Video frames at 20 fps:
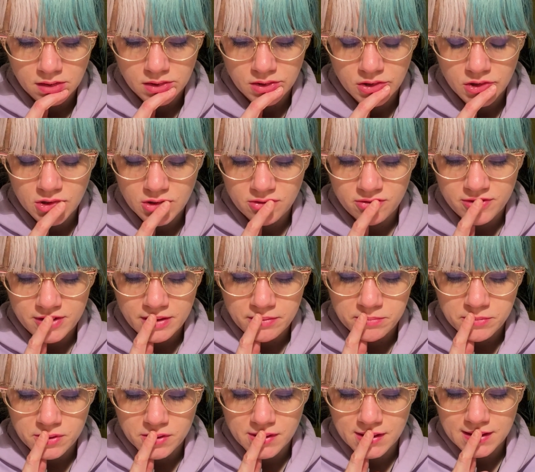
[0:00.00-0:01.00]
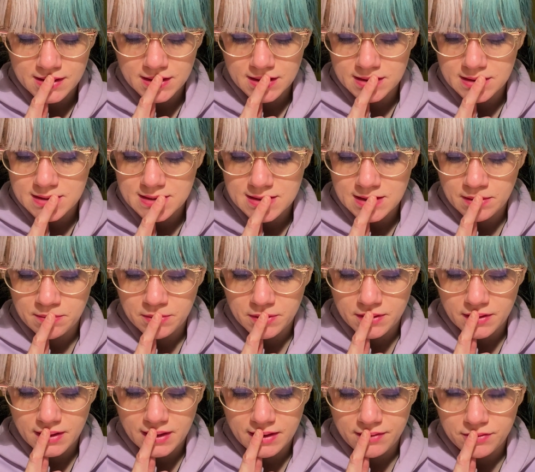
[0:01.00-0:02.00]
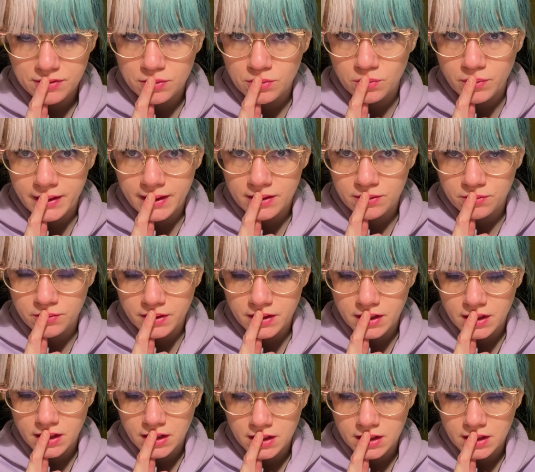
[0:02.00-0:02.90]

November and then December that I have to wait with,